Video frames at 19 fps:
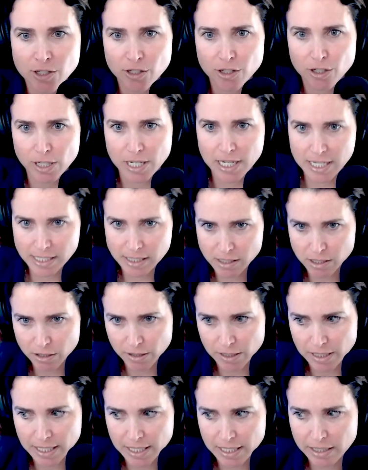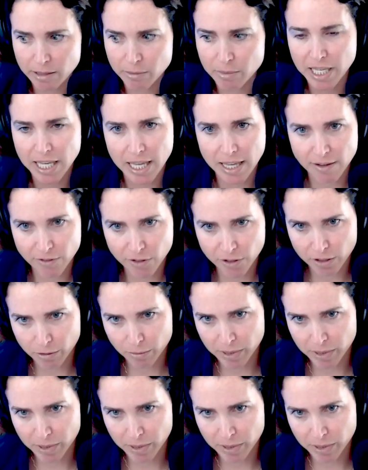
your history the behavioral